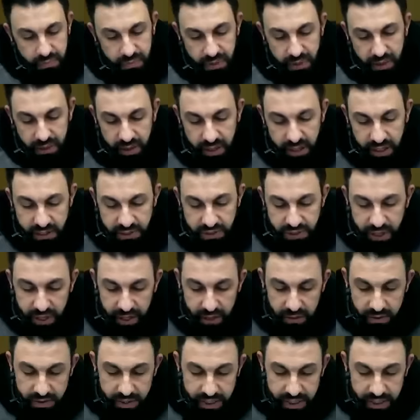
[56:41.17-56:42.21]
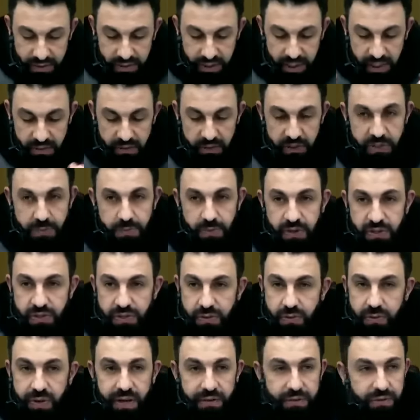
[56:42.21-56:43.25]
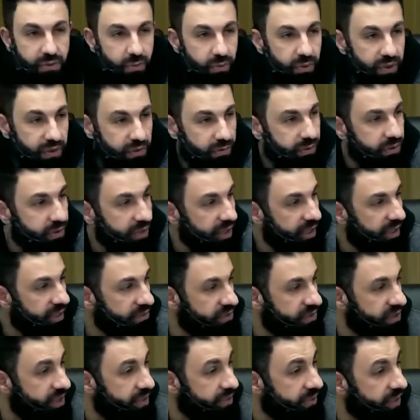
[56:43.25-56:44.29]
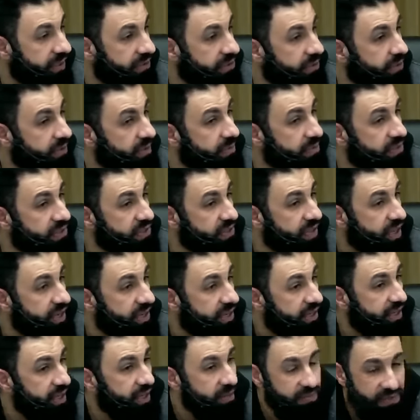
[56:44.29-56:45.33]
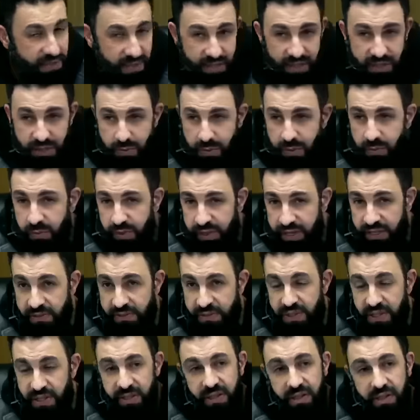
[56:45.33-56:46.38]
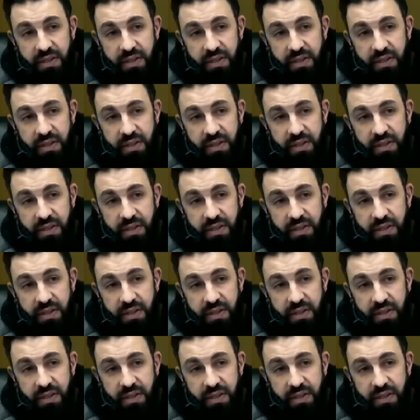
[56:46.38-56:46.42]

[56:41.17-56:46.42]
exiled and dispersed throughout the world. We're not allowed to go in until the Messiah comes, and that's when we'll enter.